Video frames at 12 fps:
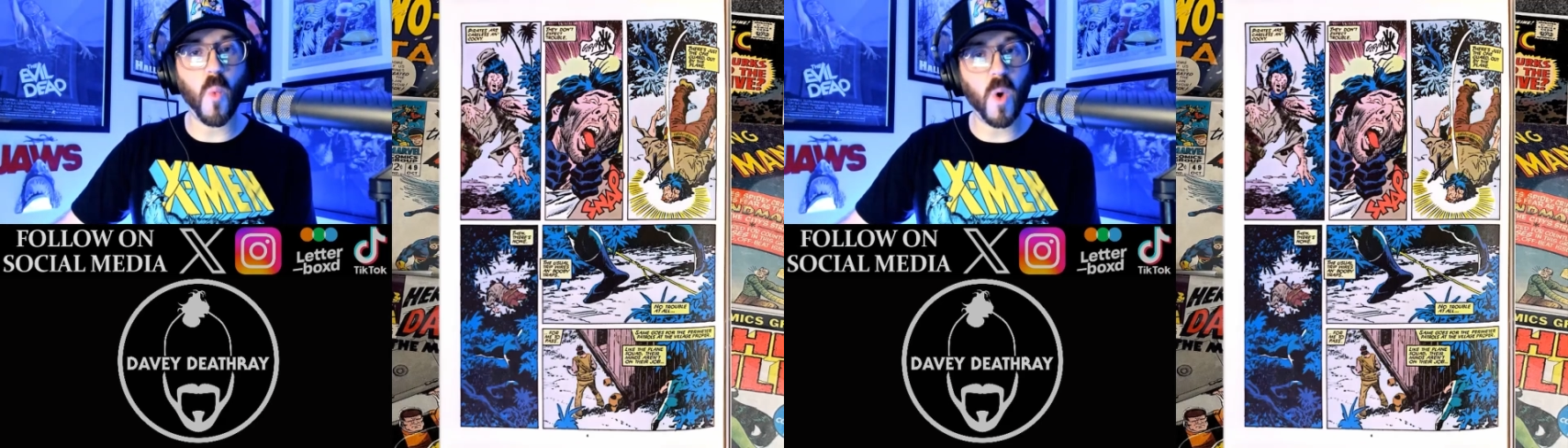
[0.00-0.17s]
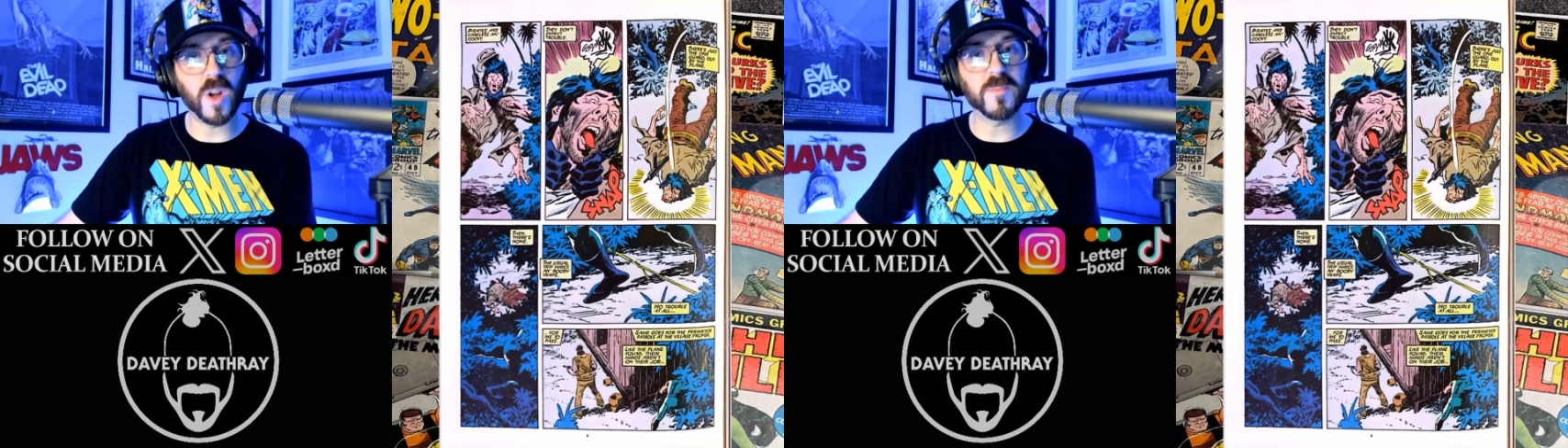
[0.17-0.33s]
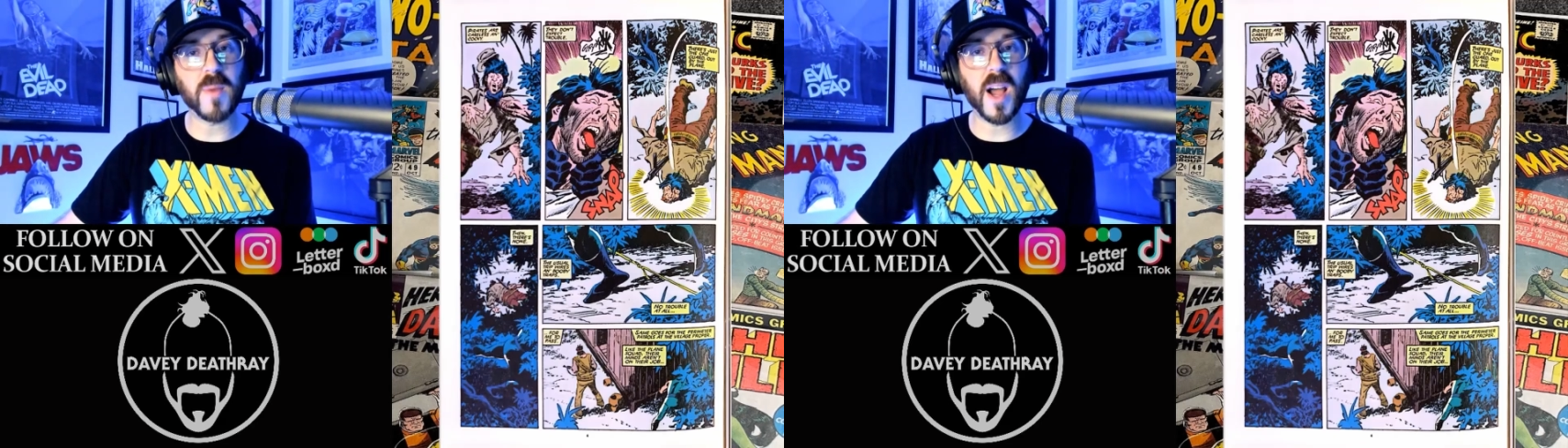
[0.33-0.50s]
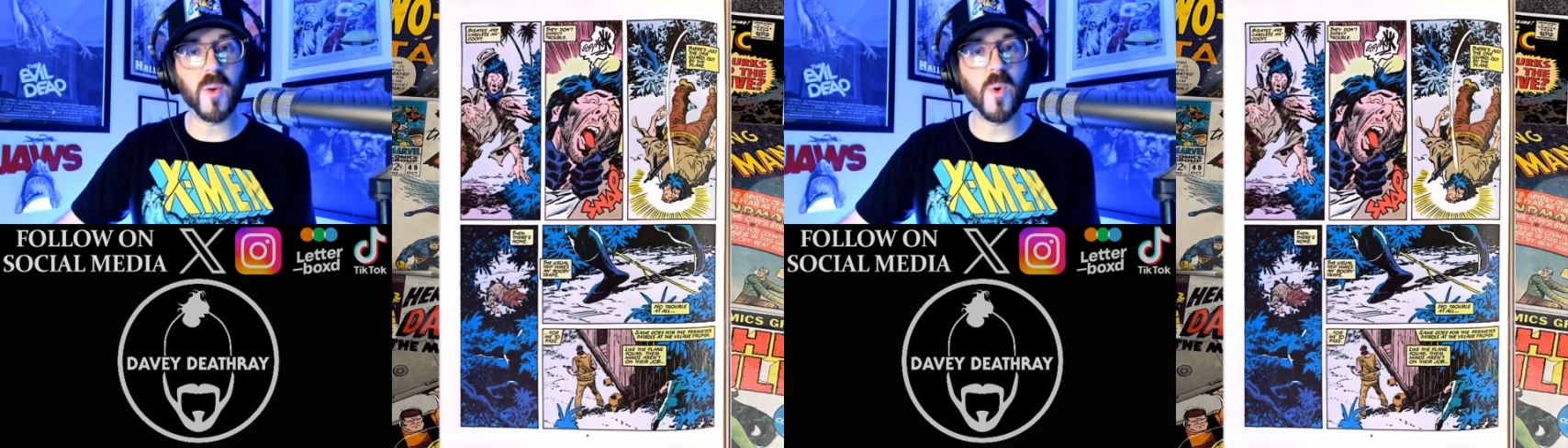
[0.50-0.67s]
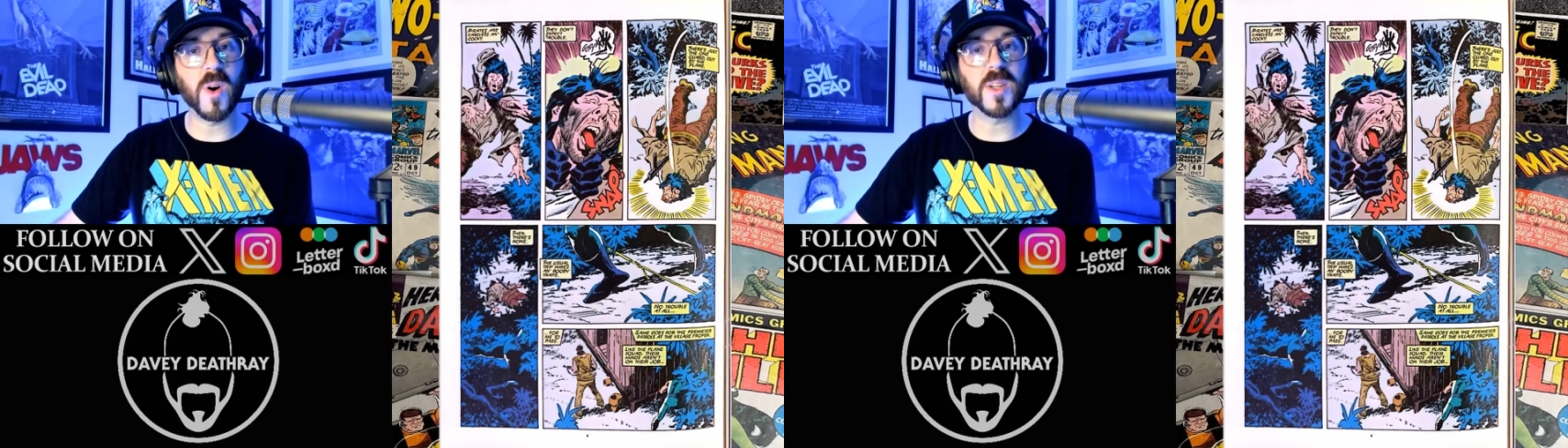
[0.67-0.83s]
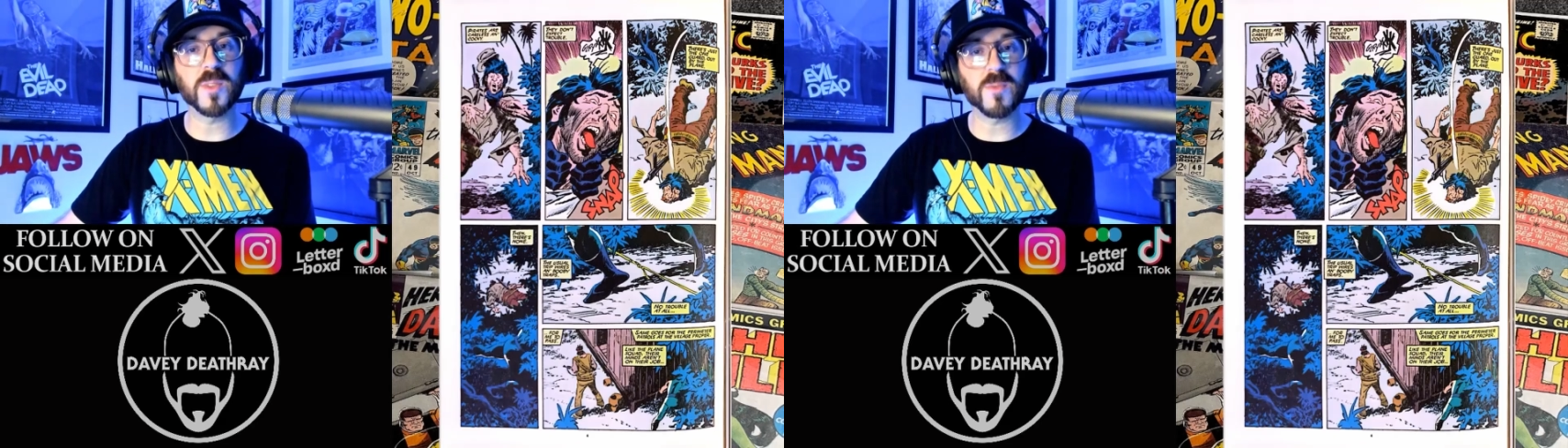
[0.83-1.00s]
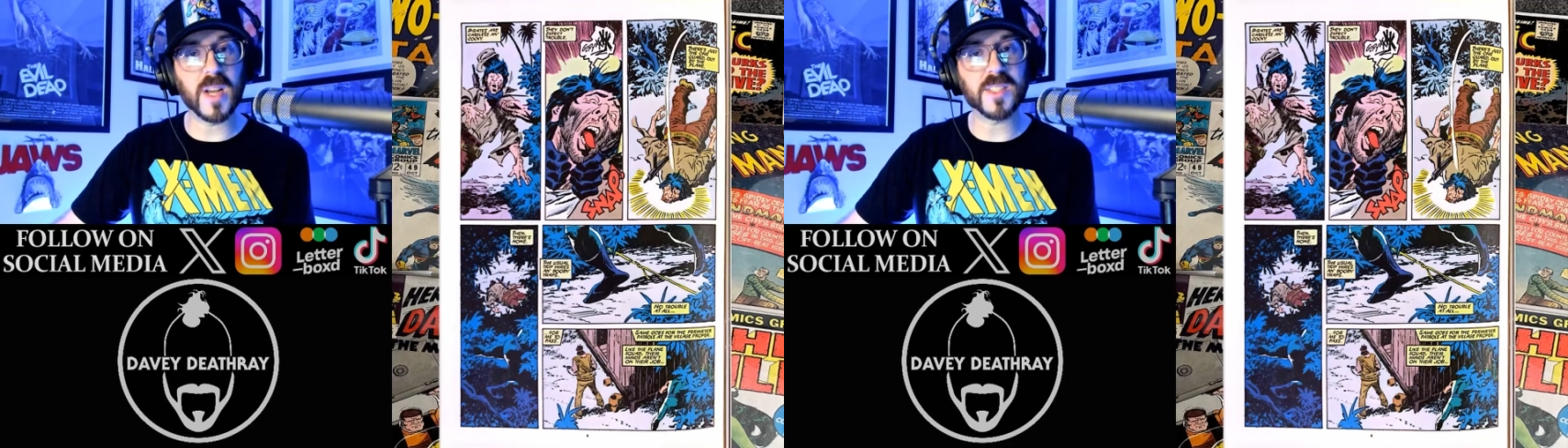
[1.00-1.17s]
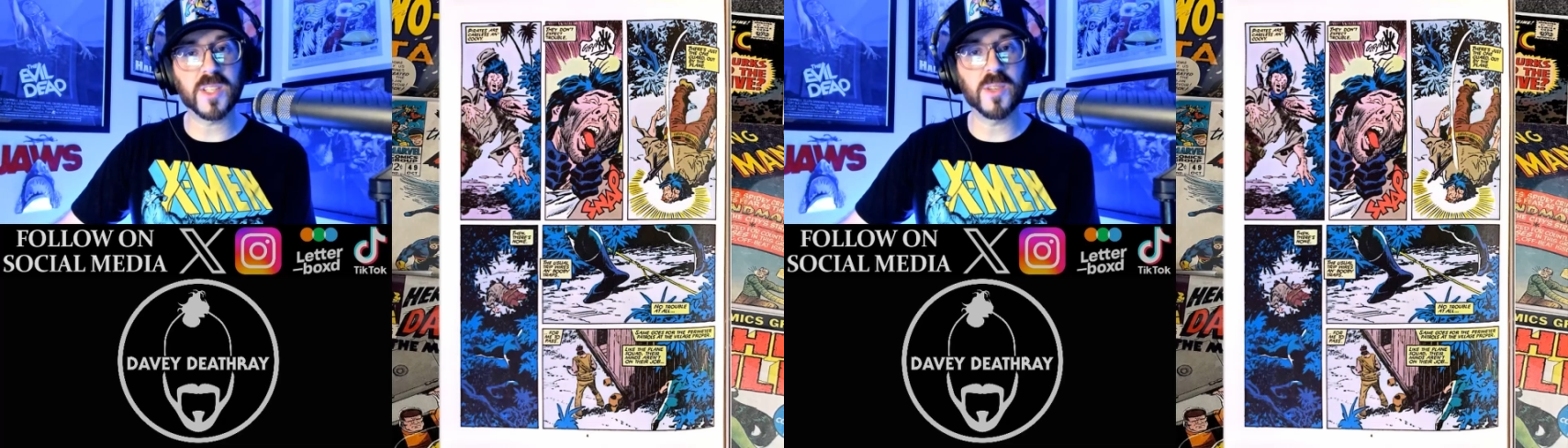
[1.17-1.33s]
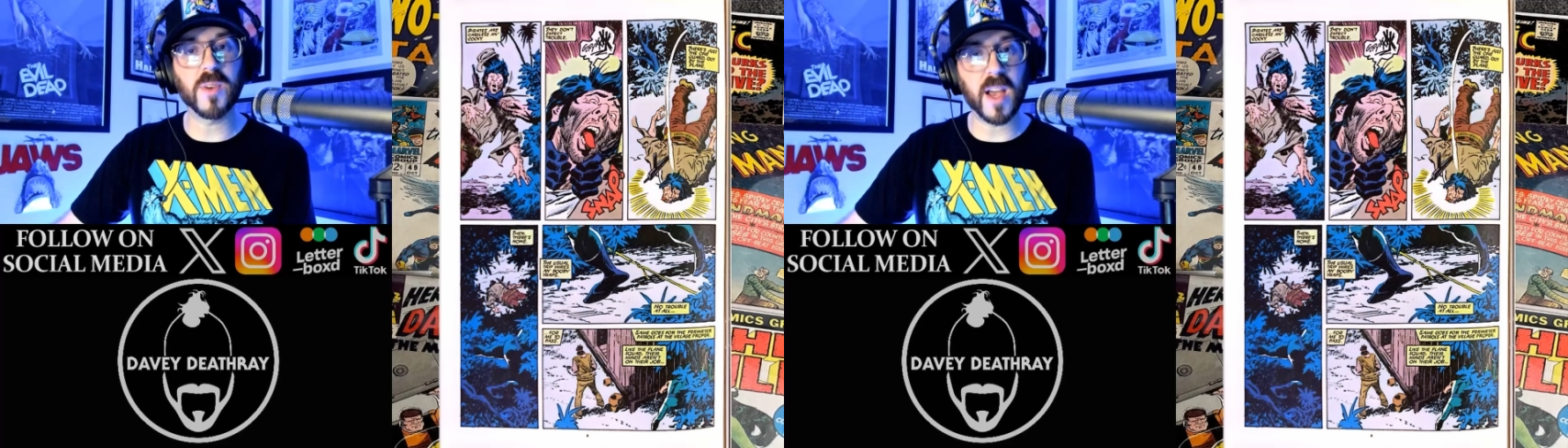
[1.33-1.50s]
one by one and rescue